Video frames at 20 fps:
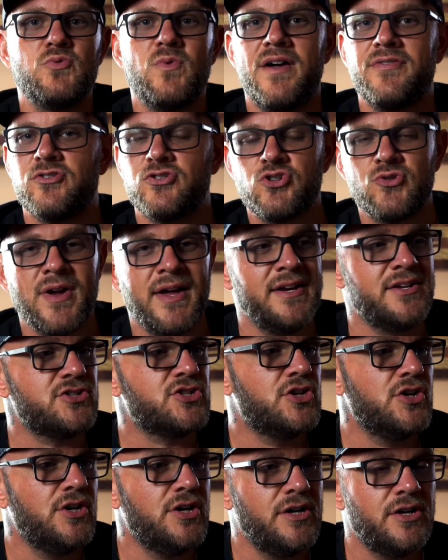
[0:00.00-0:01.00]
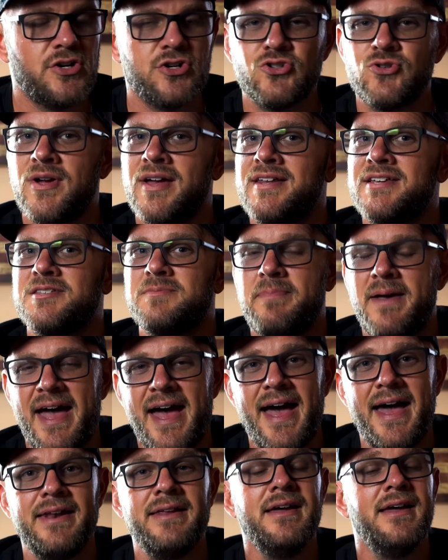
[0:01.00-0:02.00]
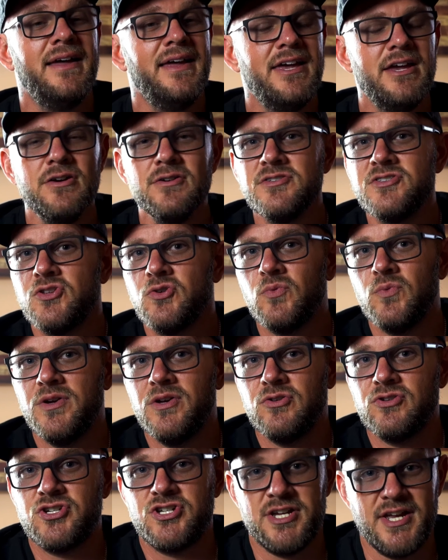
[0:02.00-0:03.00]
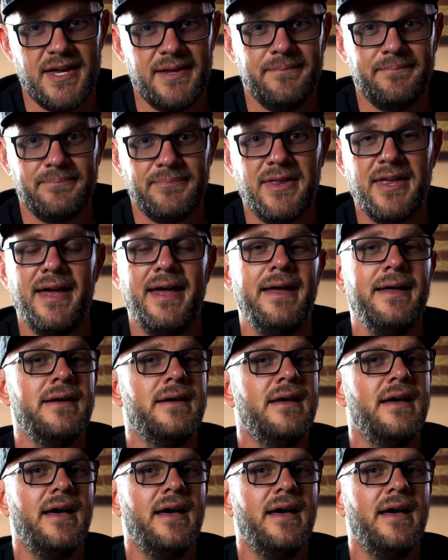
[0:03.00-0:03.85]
whether Tren is good or Tren is bad. Here's the real shit, okay?